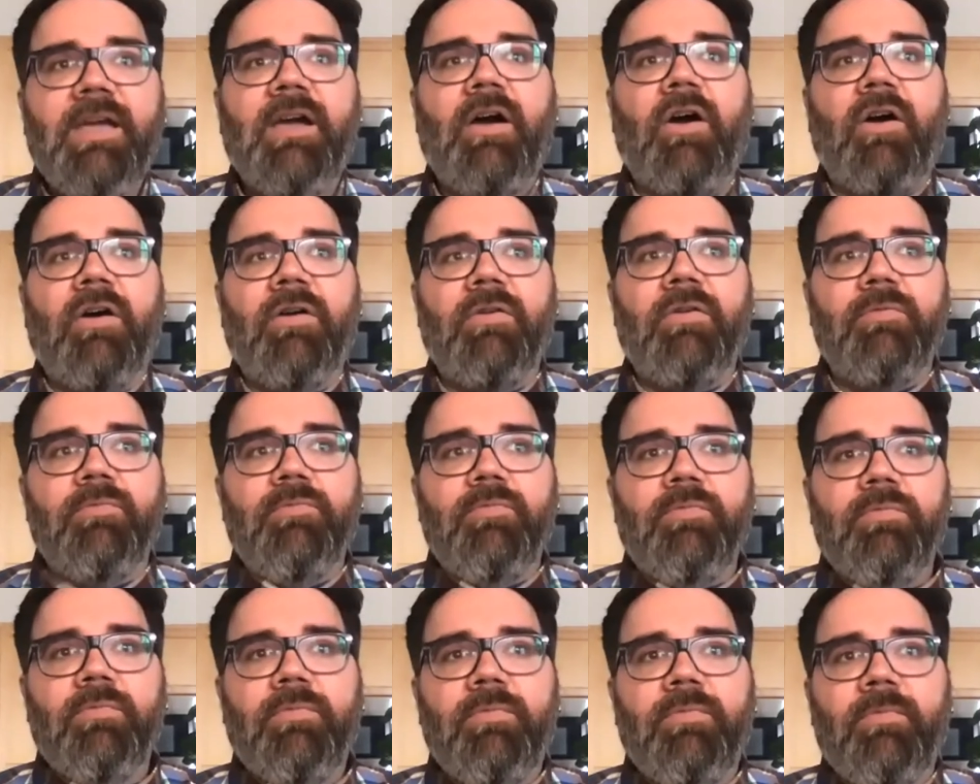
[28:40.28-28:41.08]
and they
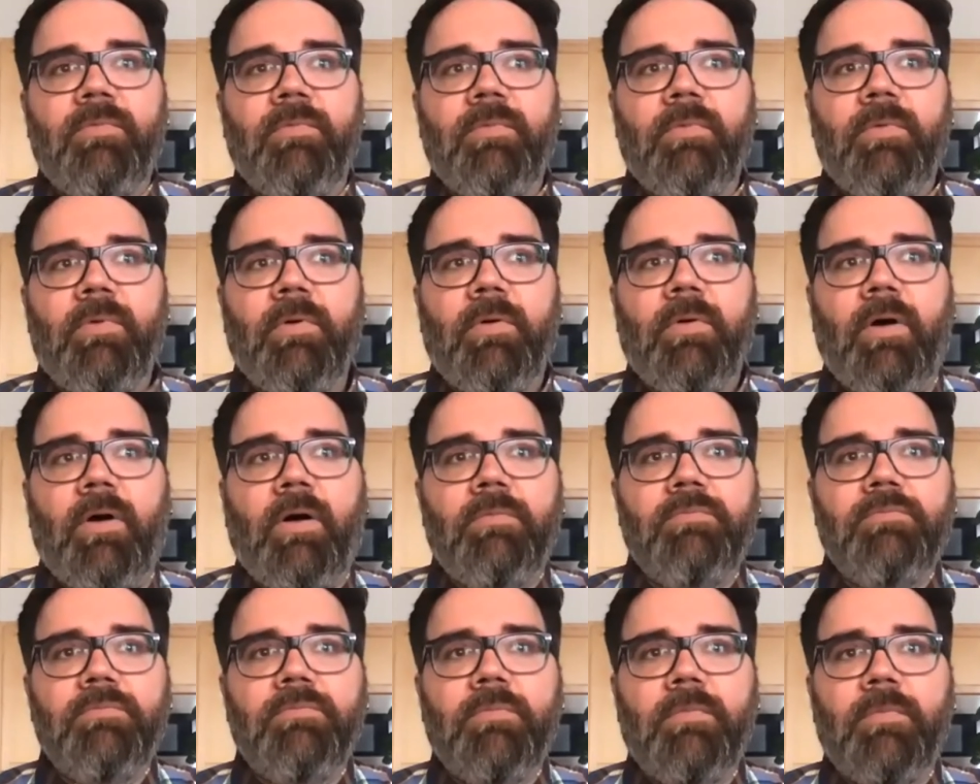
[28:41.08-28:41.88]
are
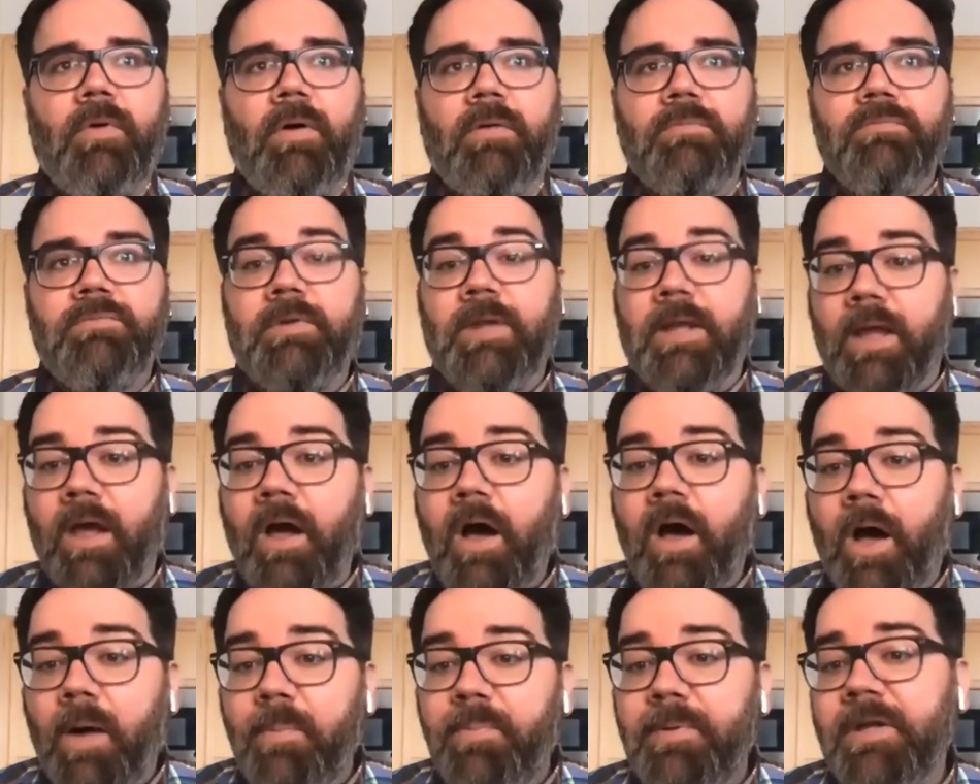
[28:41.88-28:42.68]
like
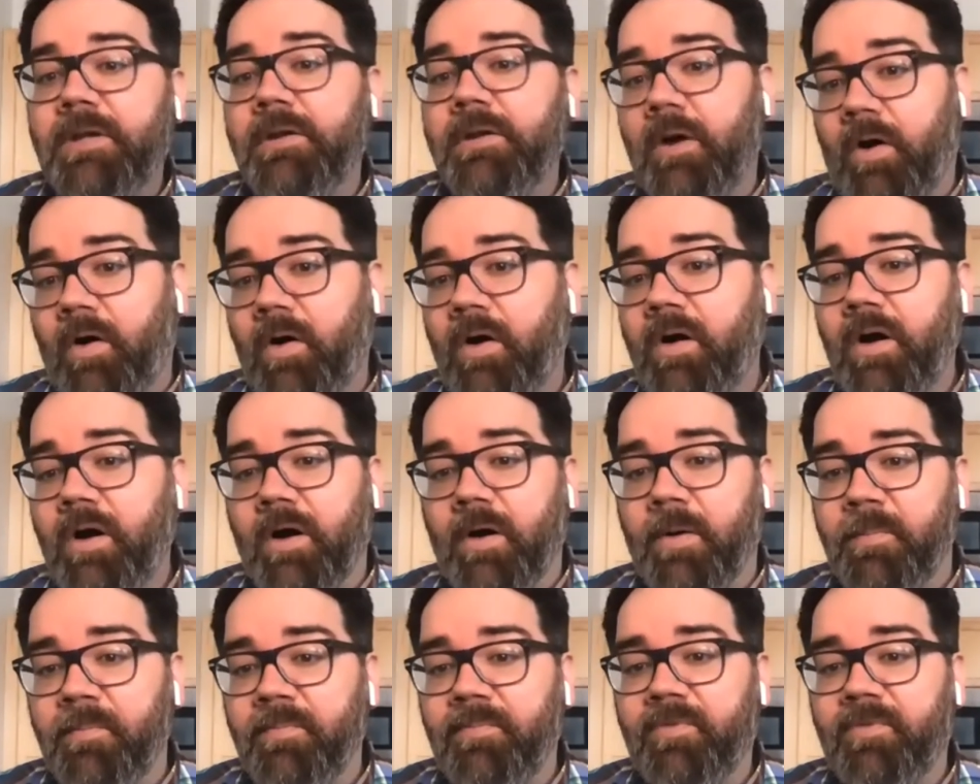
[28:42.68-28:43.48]
up in
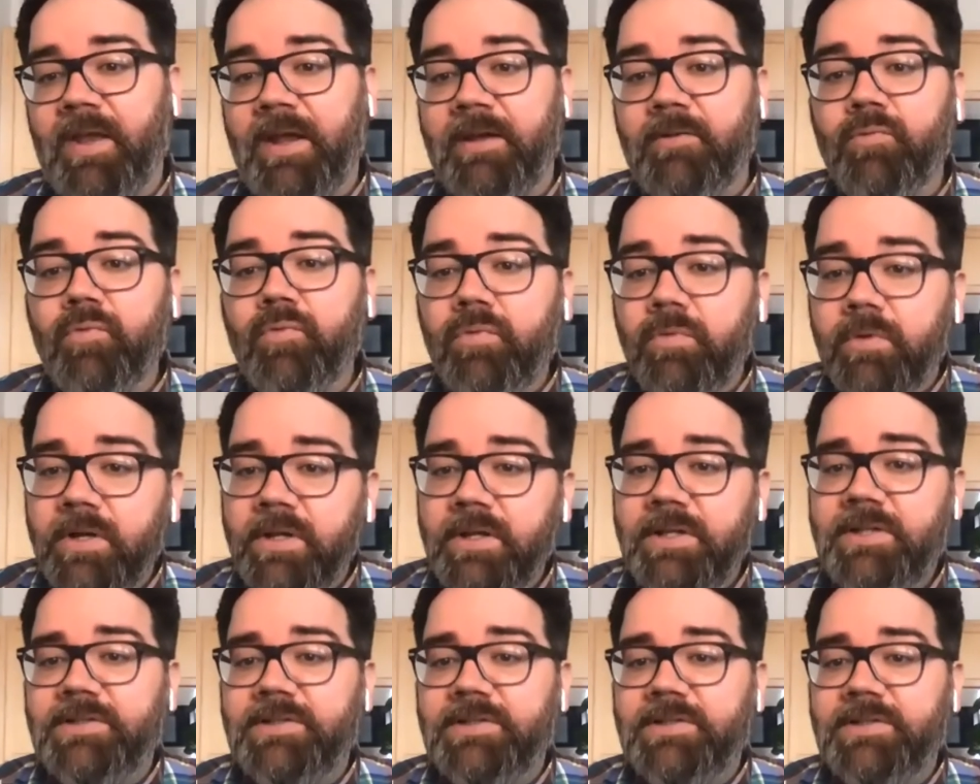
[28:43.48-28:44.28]
arms and
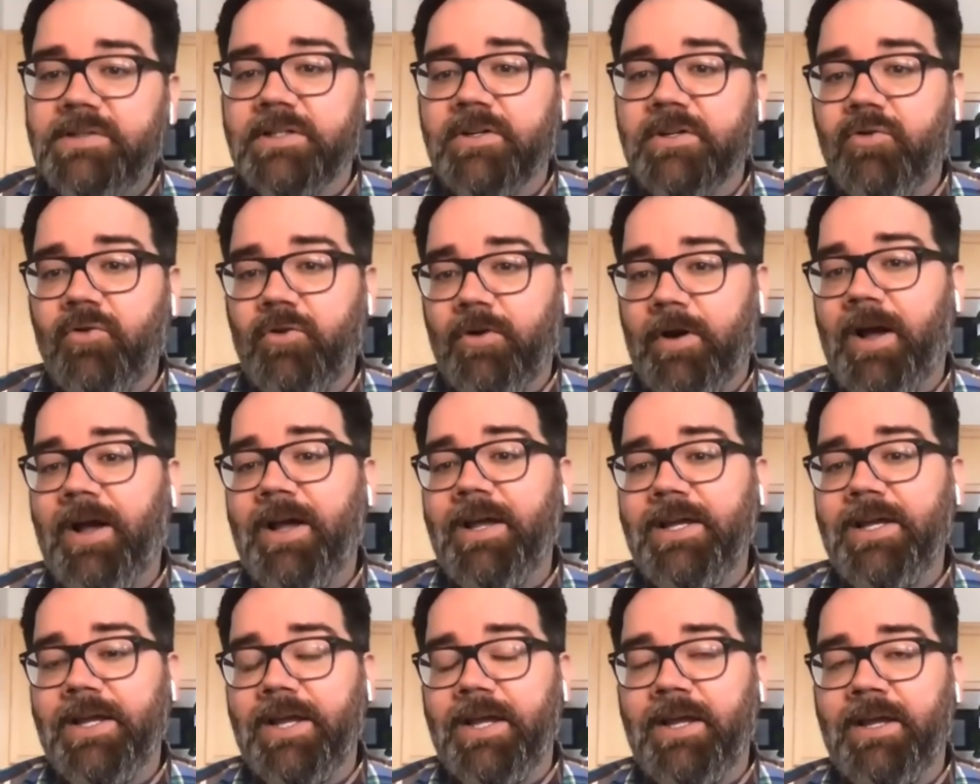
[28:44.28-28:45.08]
really
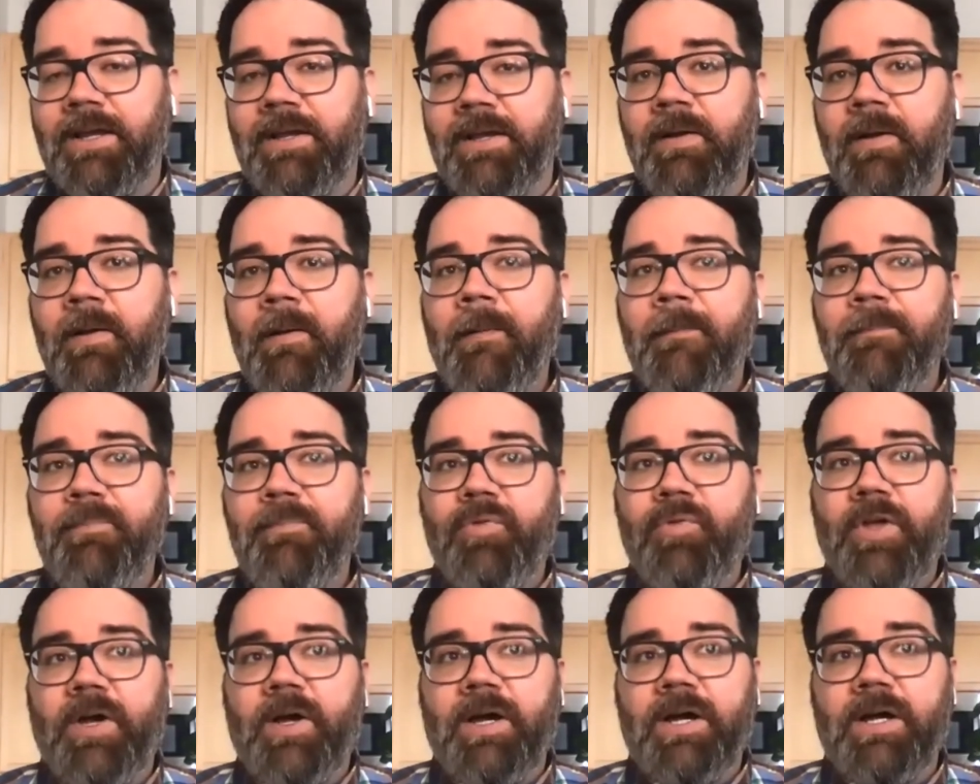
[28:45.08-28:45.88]
decrying
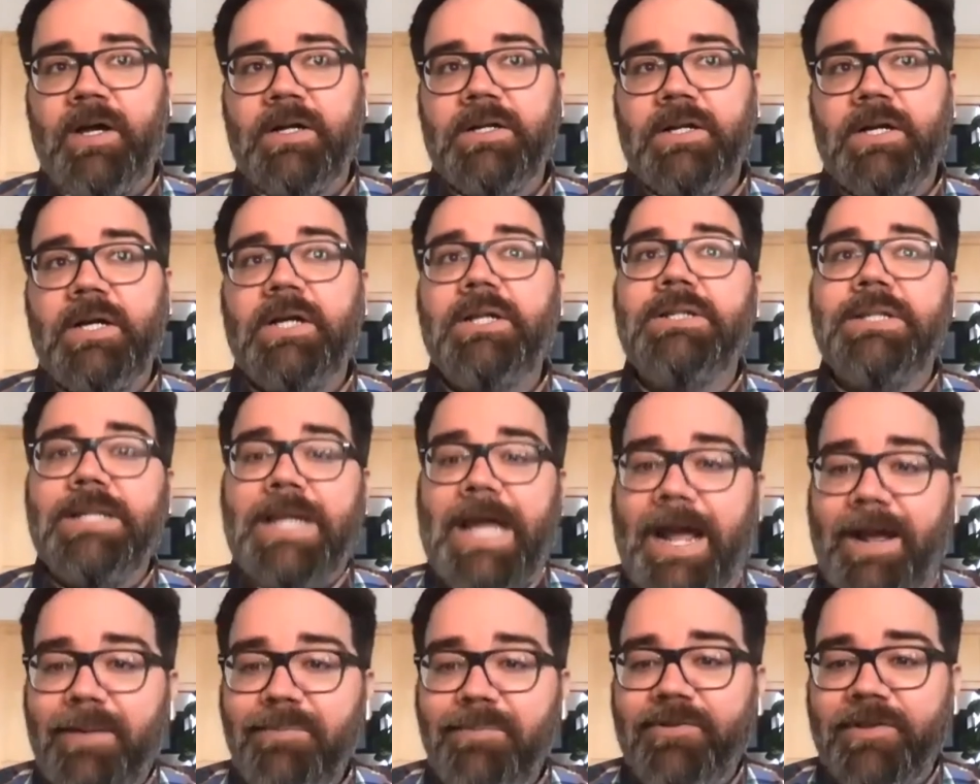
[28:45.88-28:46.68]
the
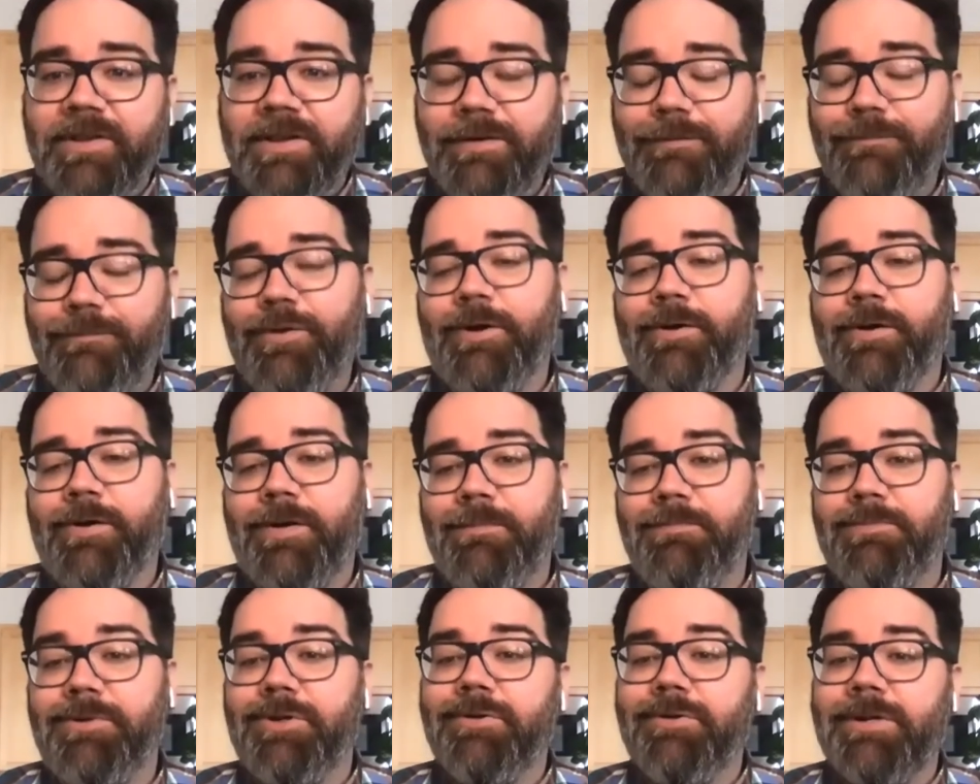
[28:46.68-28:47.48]
collapsing of their
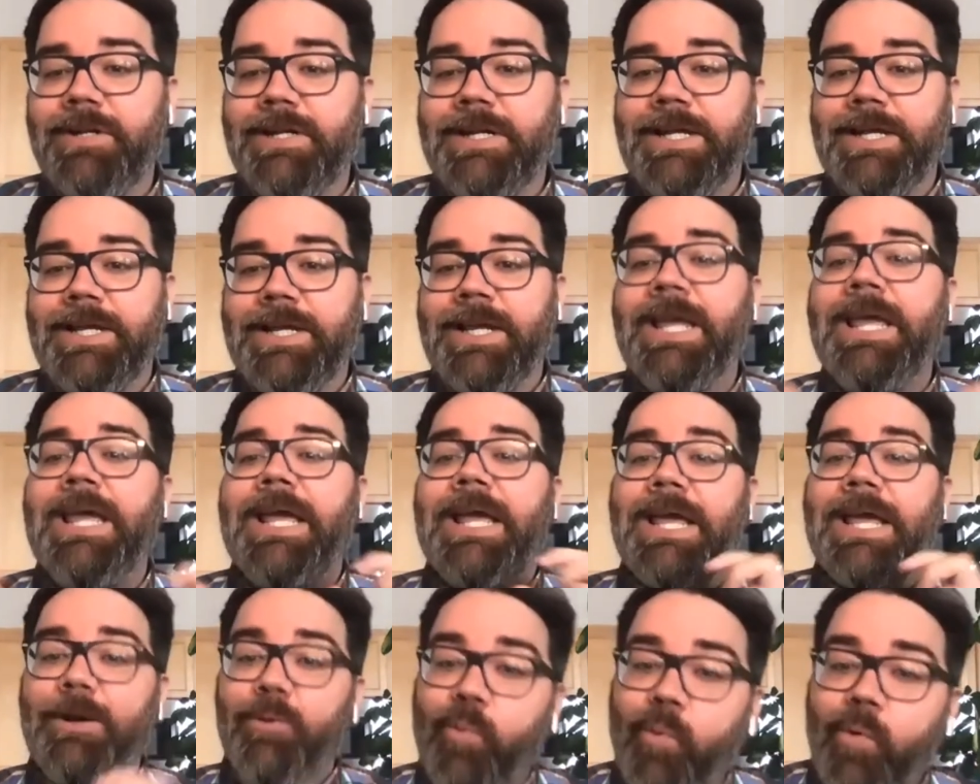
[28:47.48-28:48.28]
community
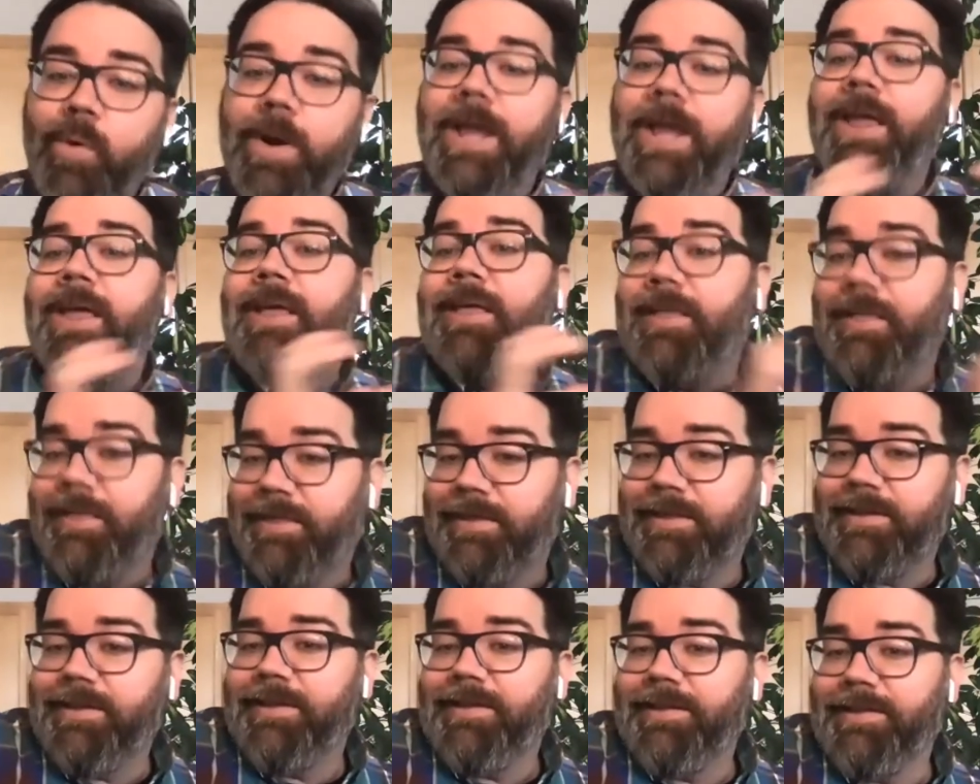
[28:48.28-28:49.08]

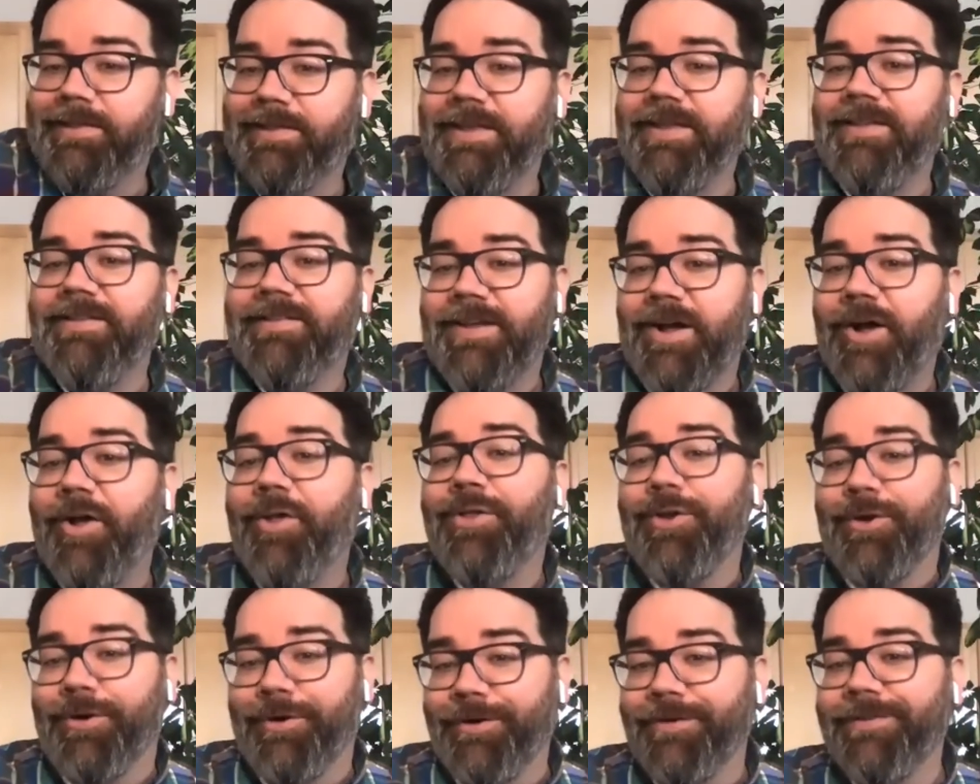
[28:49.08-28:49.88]
with these
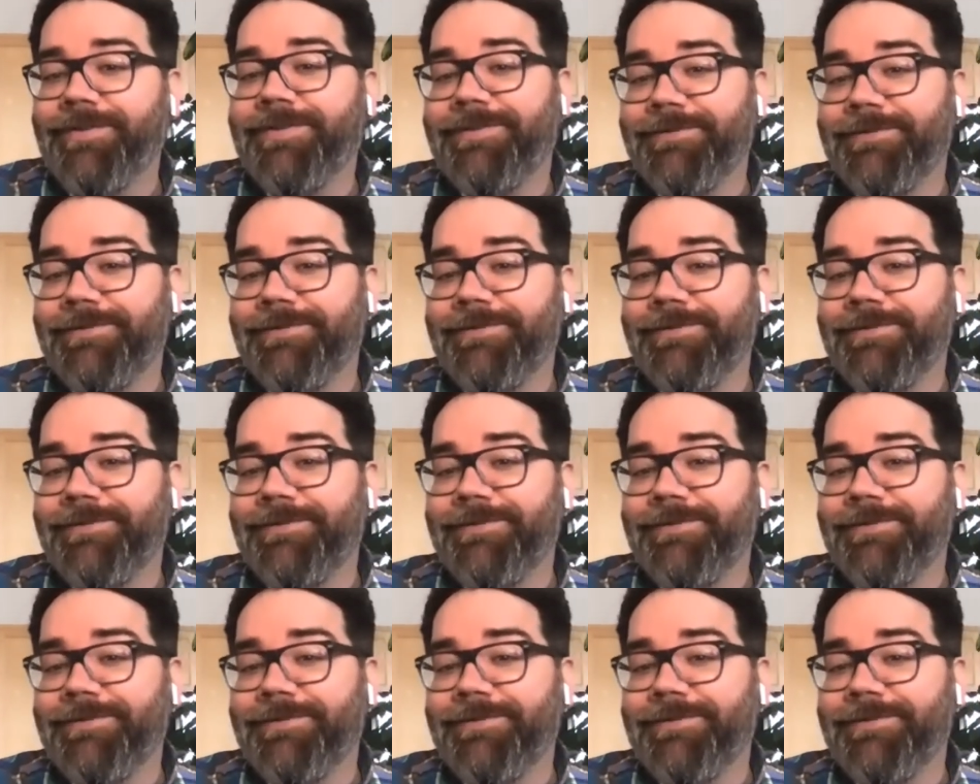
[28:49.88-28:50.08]
others,